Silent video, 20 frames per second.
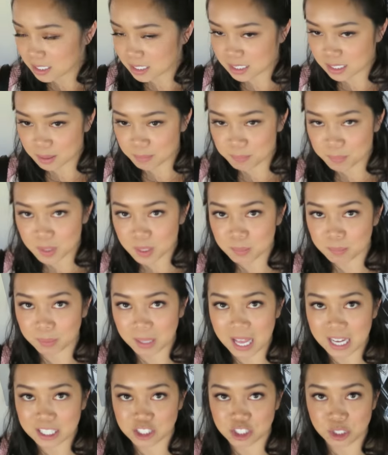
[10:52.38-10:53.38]
simple
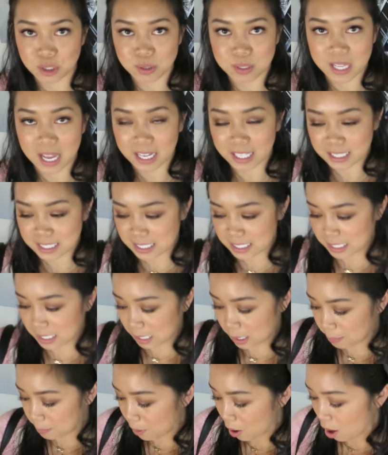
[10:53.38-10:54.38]
black shoes I could
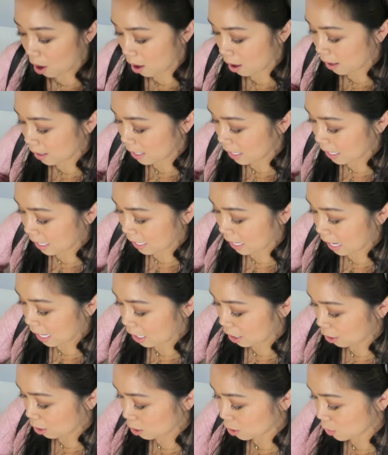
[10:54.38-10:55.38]
slip on and it
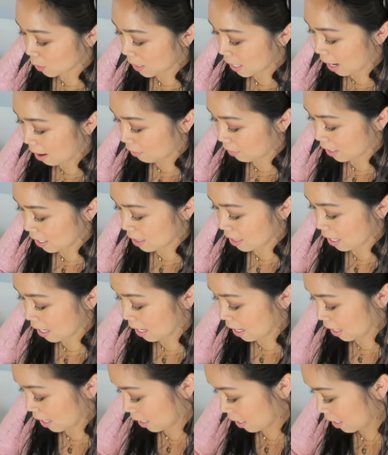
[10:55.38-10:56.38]
kind of goes with
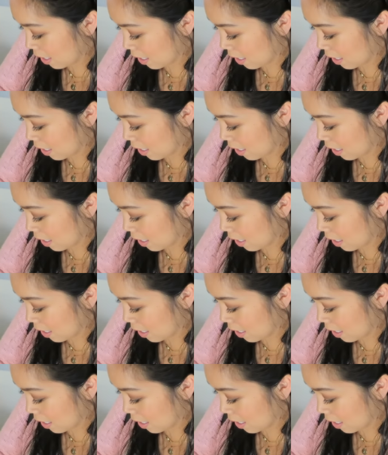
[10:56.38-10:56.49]
everything.